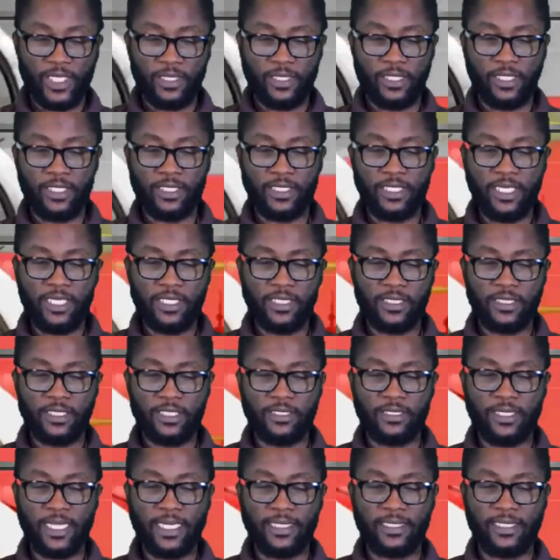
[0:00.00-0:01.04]
The disease is a
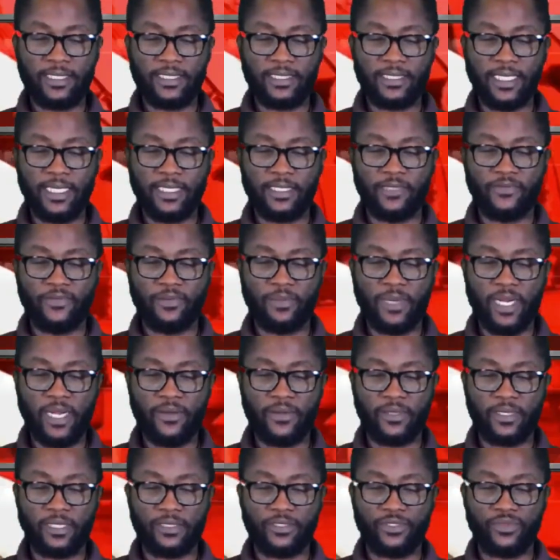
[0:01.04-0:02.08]
United States of
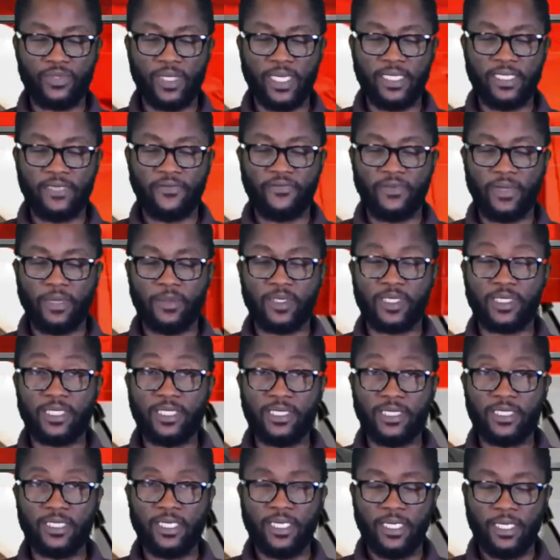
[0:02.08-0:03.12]
America trained
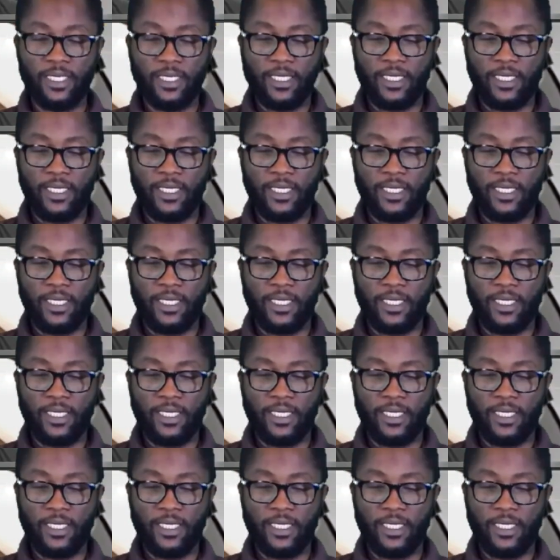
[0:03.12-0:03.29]
pharmacist